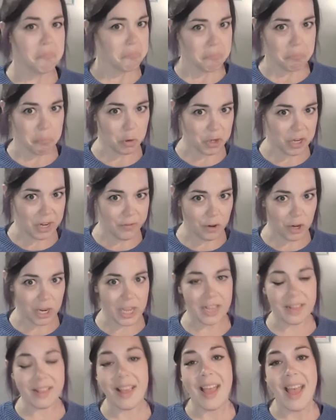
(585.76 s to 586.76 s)
whatever it
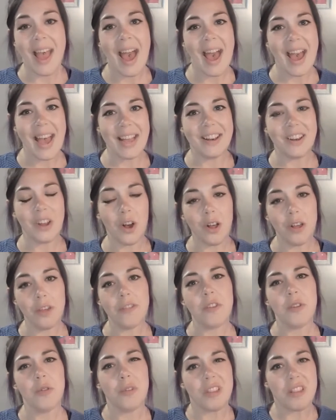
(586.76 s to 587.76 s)
is, and
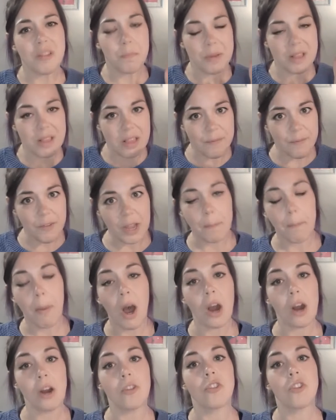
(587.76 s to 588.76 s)
also specific
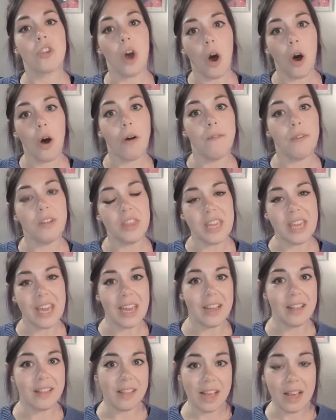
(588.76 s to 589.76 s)
parts of the
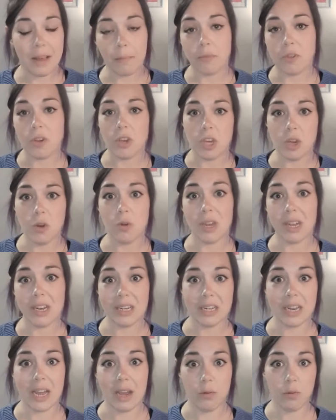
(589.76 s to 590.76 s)
exam. So you can
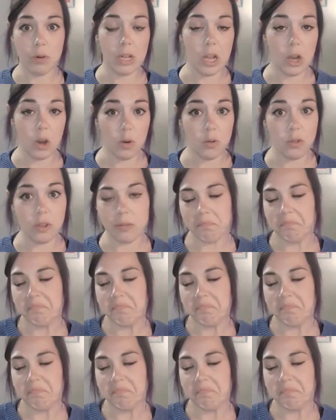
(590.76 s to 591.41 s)
download